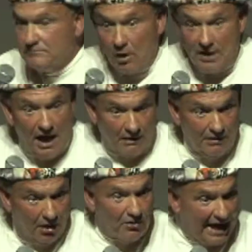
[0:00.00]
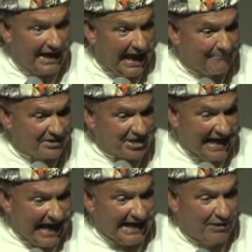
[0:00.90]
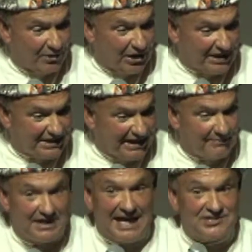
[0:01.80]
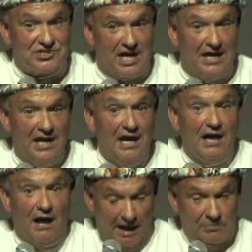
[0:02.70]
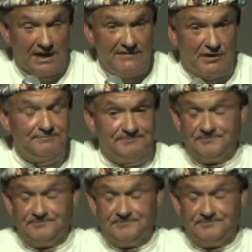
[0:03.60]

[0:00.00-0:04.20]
Oh yeah, it happens. And I will look at them and say, I believe you.